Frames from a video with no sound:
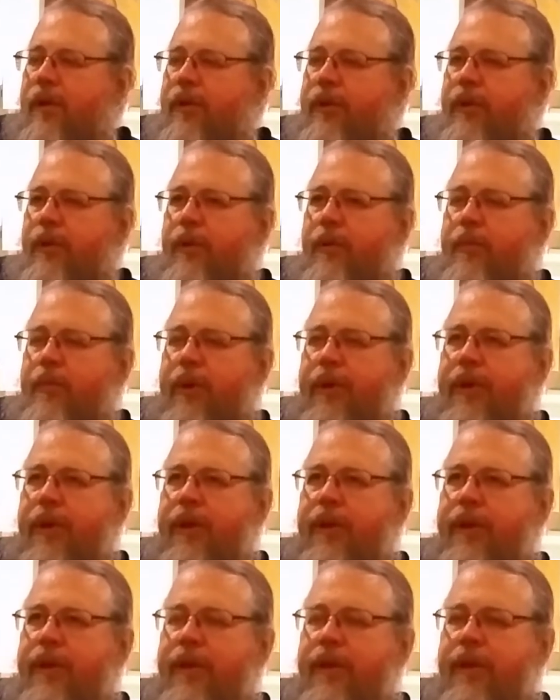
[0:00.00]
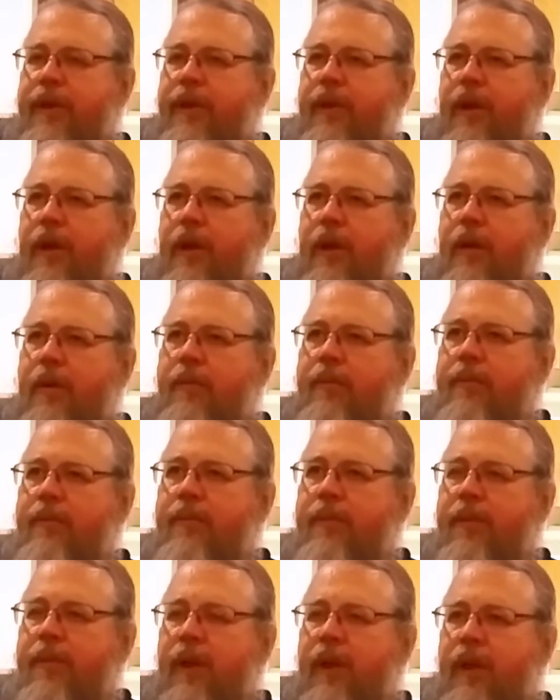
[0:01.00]
so, but then in the, um,
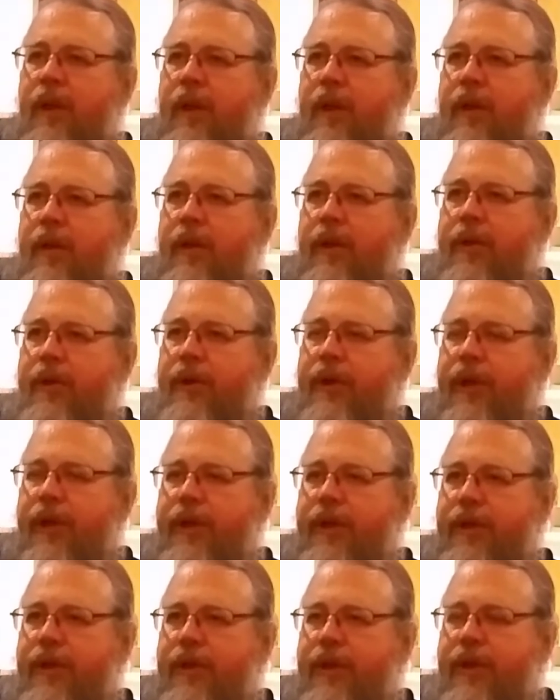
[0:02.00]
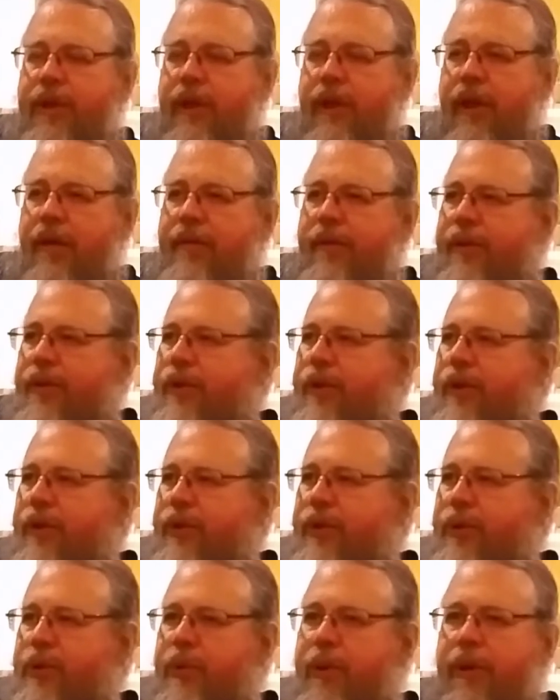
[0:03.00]
then you get into the 11th
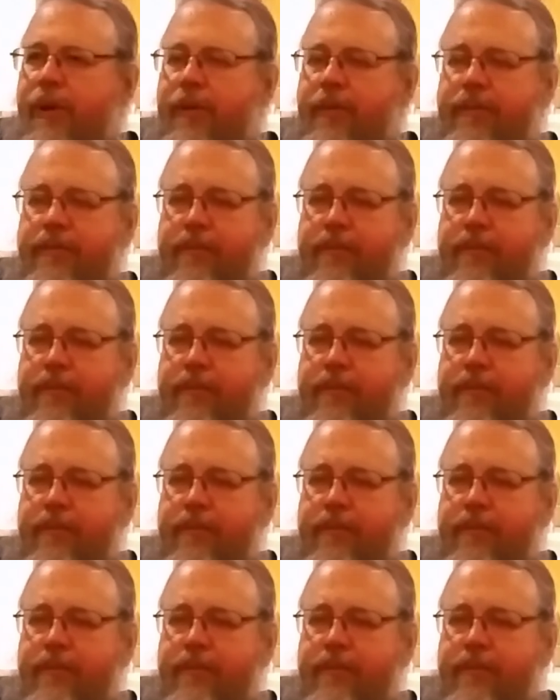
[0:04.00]
century,